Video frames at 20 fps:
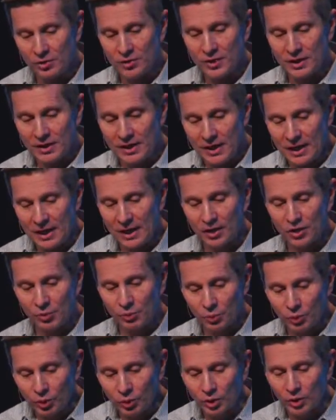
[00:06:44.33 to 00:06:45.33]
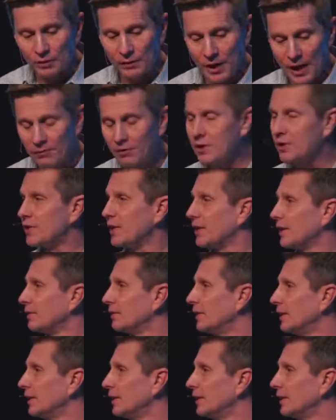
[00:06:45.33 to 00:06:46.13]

the king, and the ruler of everything.